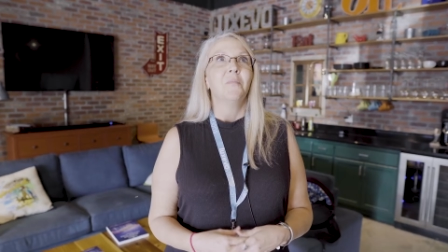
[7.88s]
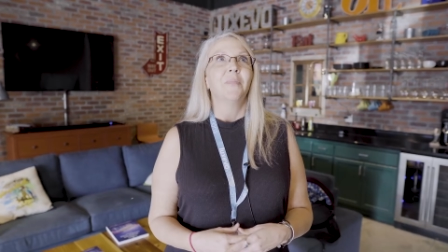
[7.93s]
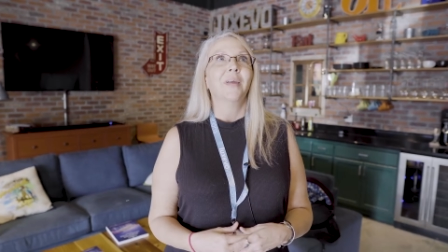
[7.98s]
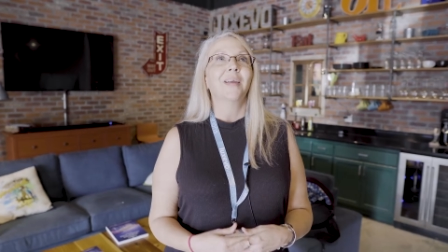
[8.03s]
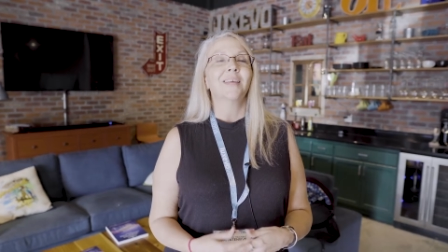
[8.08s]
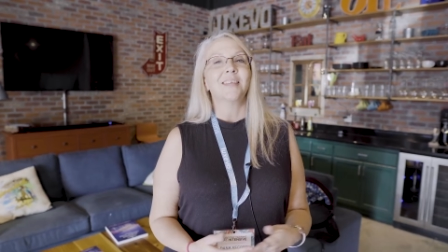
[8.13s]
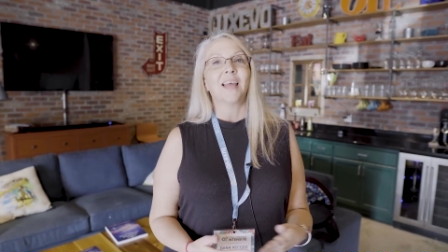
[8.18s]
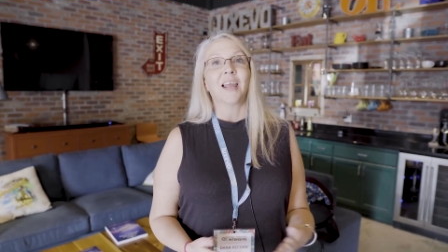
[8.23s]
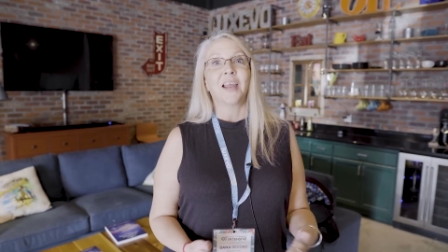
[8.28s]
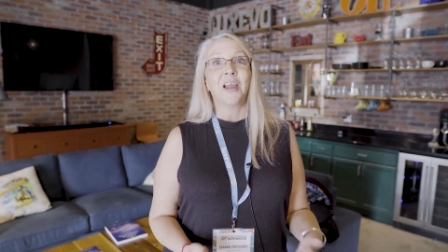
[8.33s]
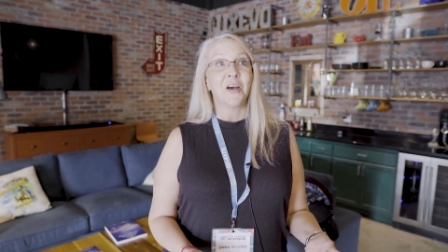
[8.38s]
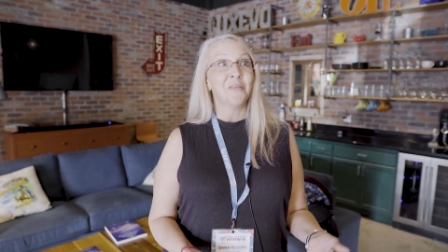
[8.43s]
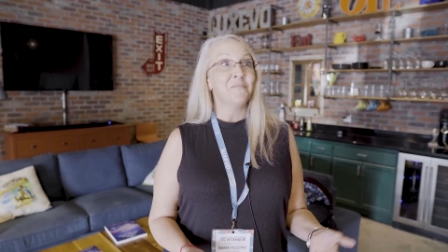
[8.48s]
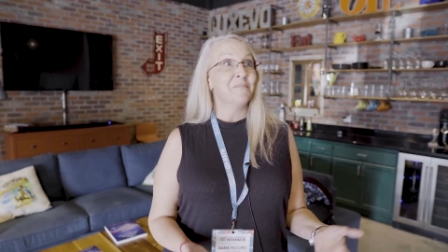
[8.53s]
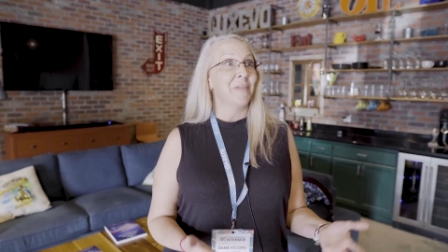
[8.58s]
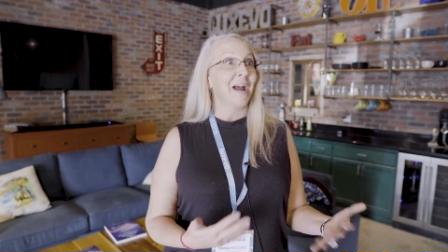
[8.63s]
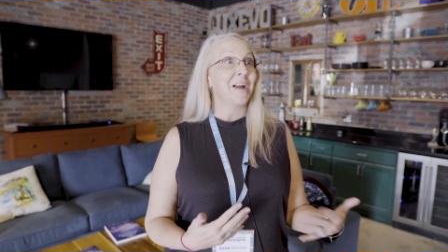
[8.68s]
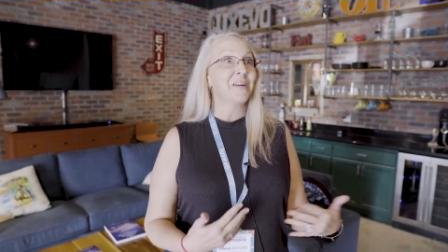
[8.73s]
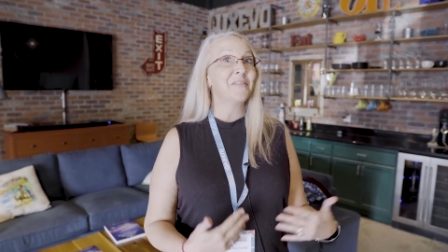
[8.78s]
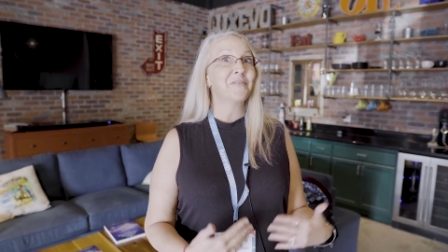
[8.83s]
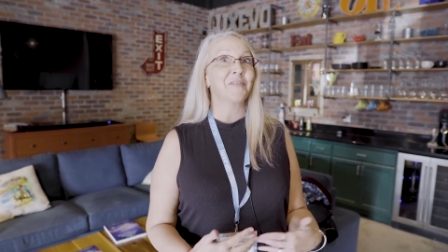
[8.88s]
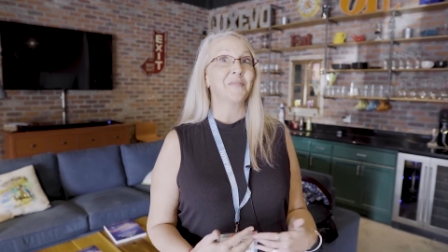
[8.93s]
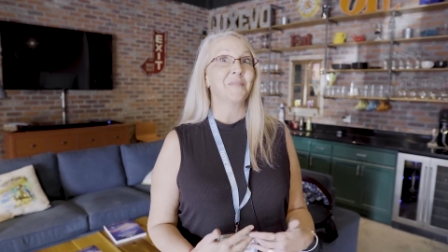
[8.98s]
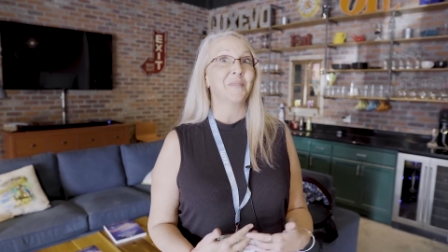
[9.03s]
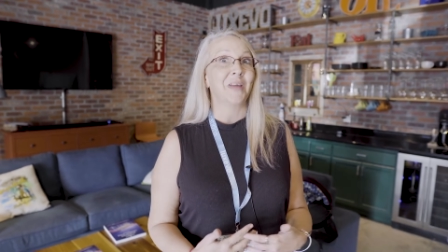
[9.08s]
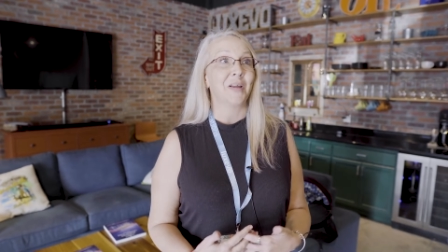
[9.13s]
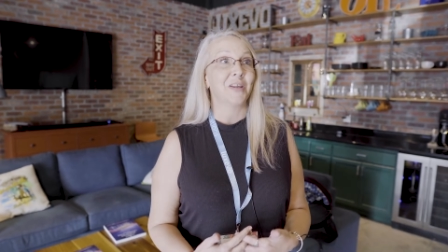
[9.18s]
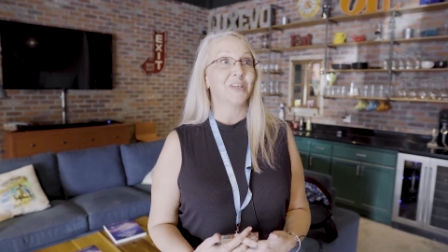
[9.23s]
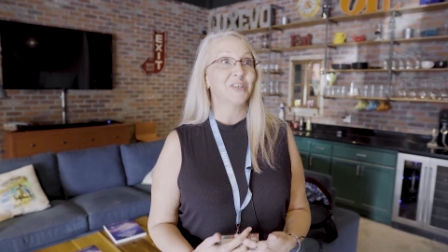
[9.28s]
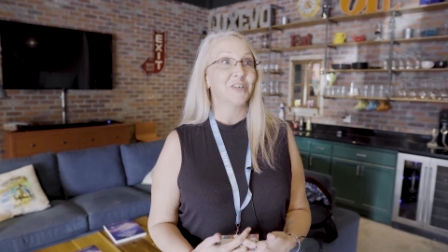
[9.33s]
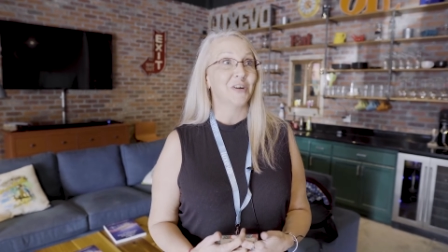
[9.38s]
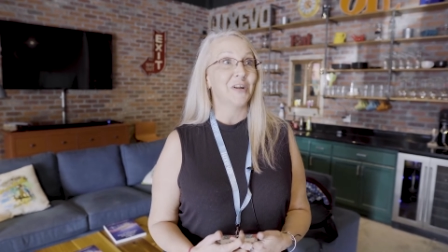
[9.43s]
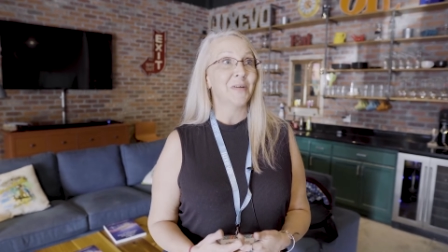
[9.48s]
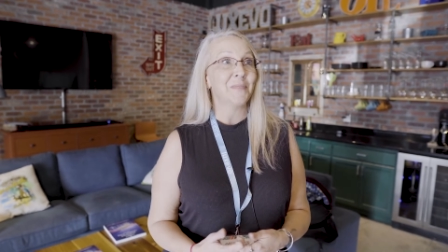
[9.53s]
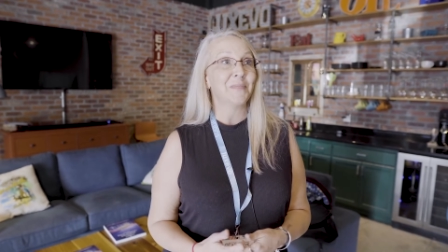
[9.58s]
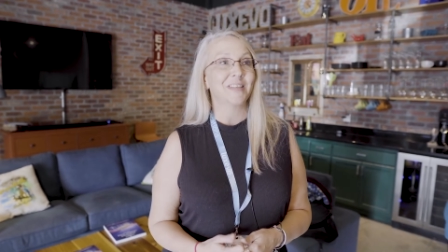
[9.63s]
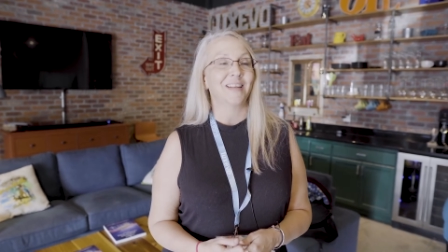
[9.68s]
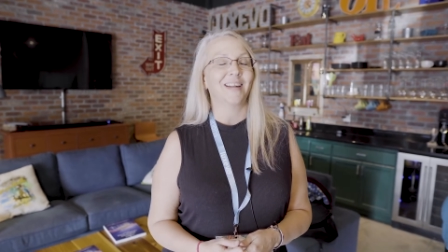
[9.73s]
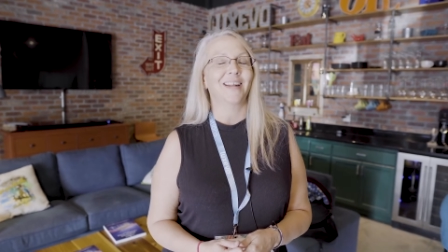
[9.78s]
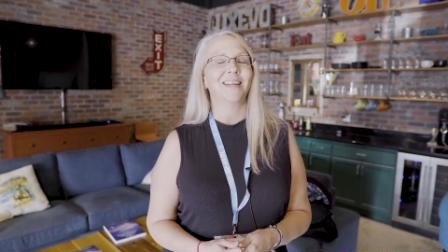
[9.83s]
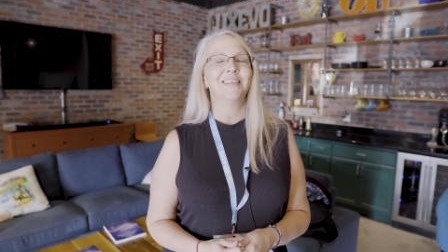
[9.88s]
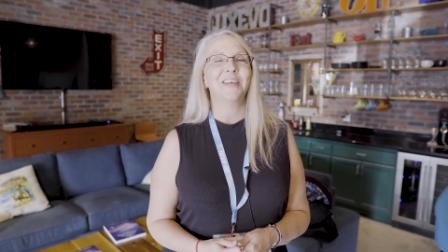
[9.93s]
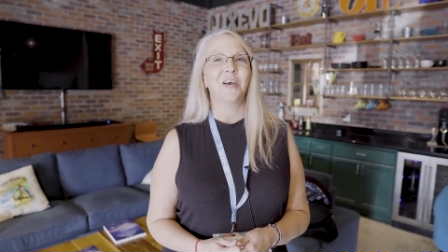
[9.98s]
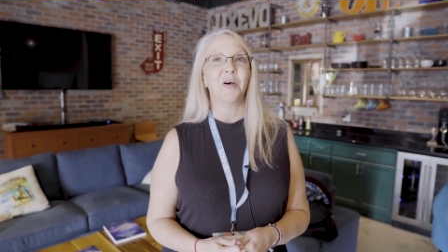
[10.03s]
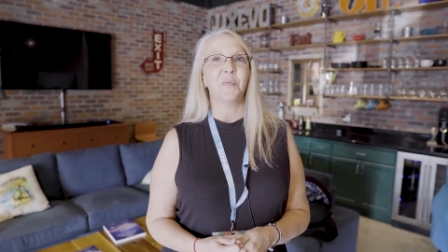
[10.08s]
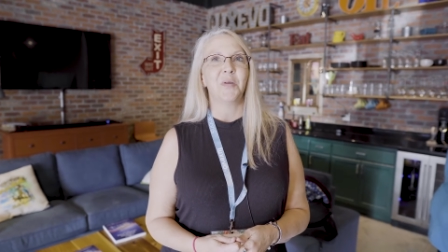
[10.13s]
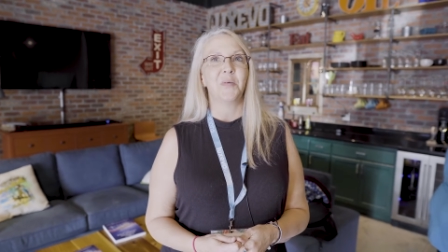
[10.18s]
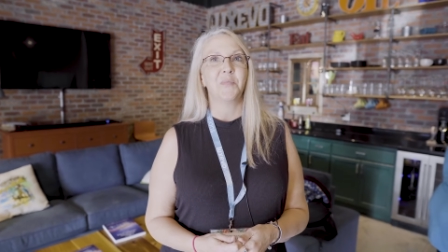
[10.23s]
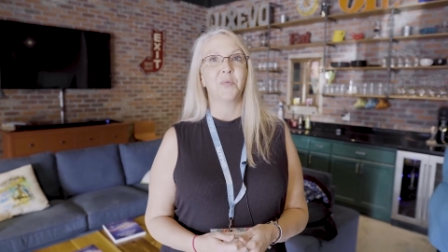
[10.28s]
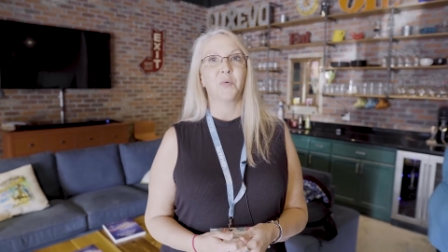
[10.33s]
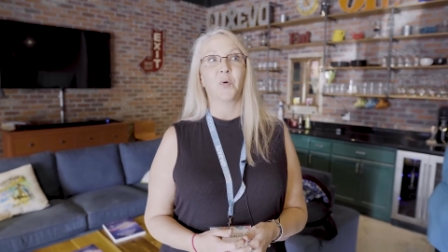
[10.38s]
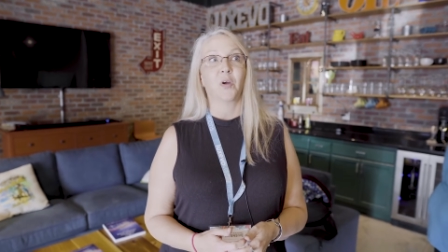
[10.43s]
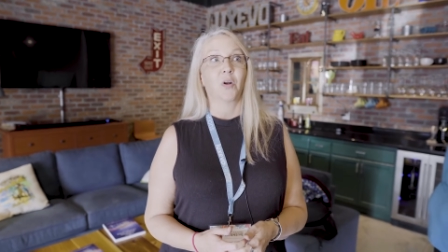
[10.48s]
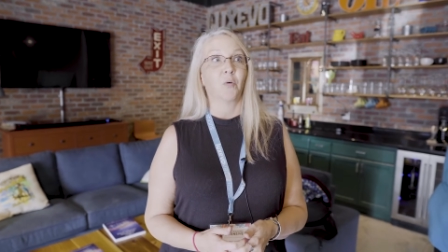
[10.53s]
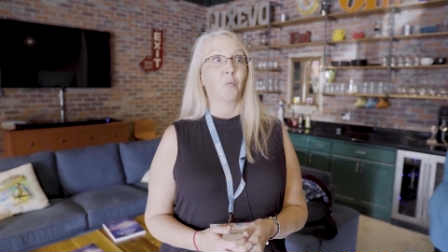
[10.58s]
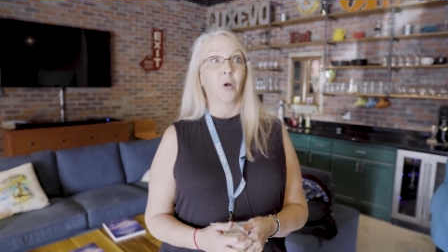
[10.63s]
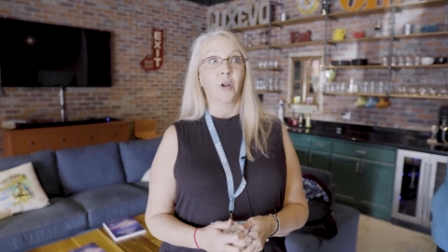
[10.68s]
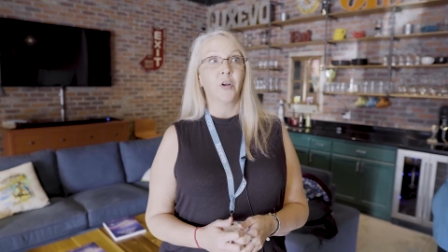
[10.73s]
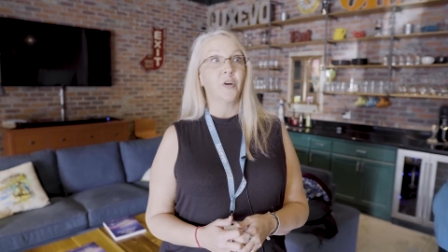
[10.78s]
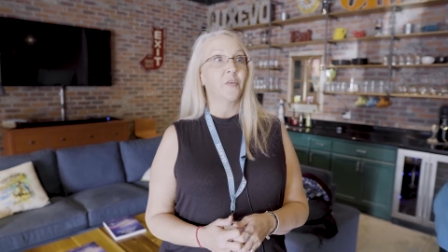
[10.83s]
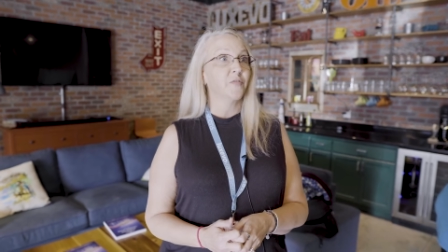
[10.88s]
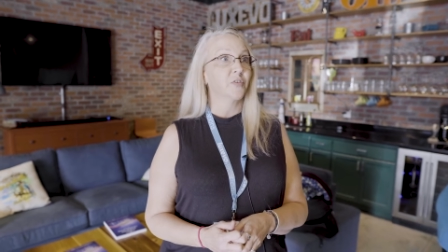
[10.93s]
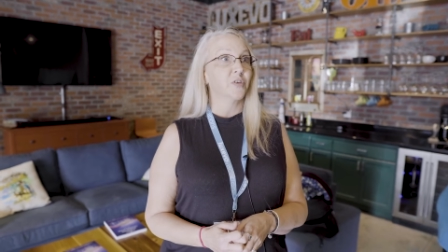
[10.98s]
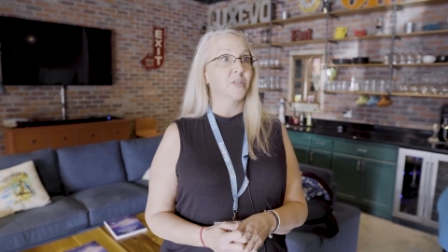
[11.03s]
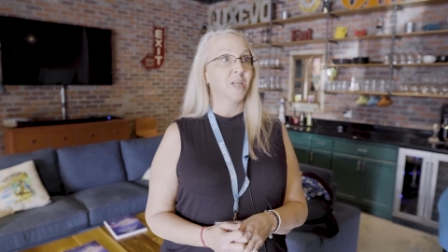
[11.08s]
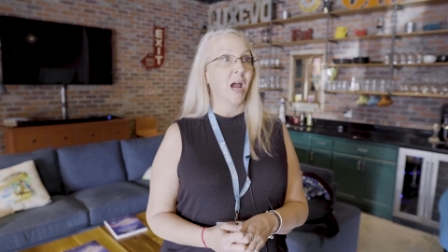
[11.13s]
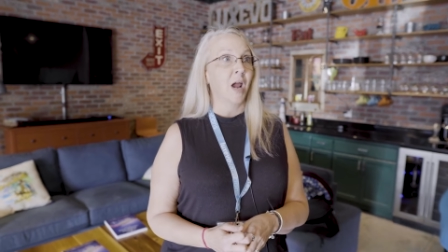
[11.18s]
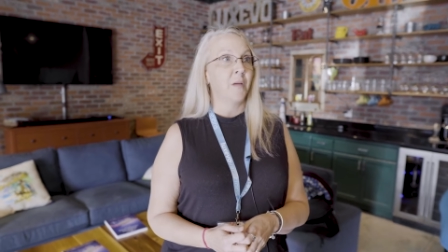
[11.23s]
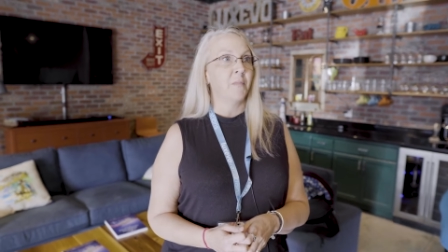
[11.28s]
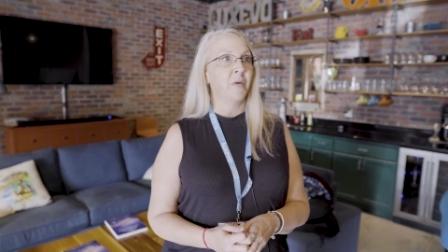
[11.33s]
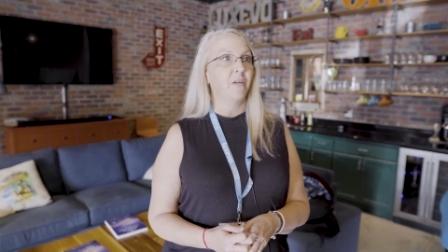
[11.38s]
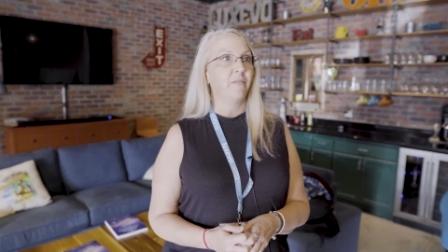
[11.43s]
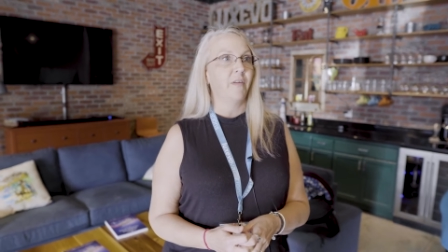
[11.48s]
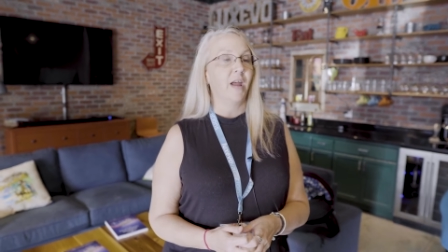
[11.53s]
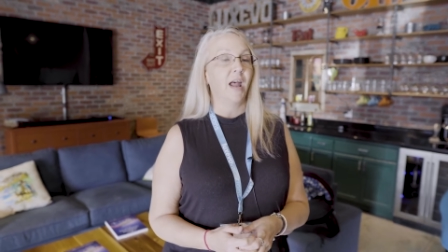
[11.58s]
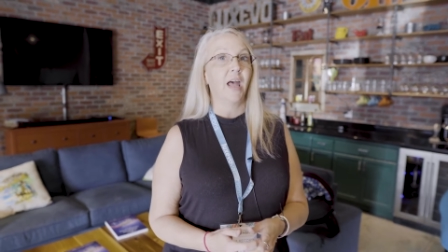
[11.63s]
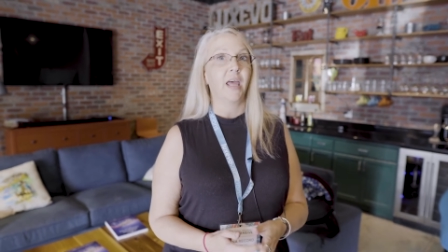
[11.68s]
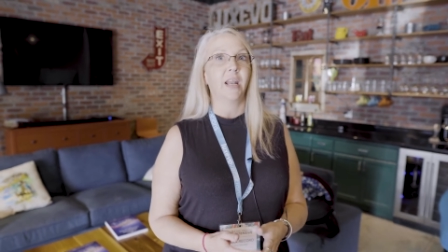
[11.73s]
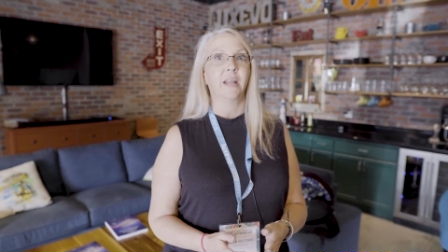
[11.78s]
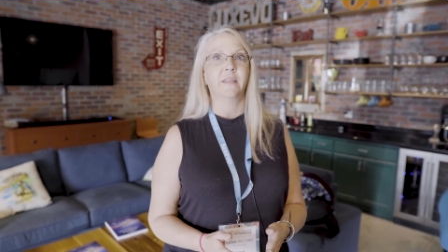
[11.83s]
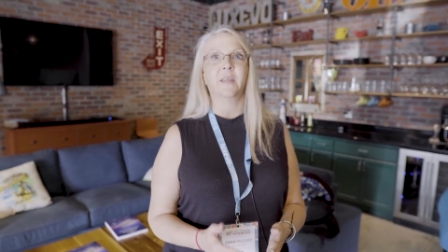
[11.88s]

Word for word: Because I come back from my trips and I tell people what a wonderful time I've had,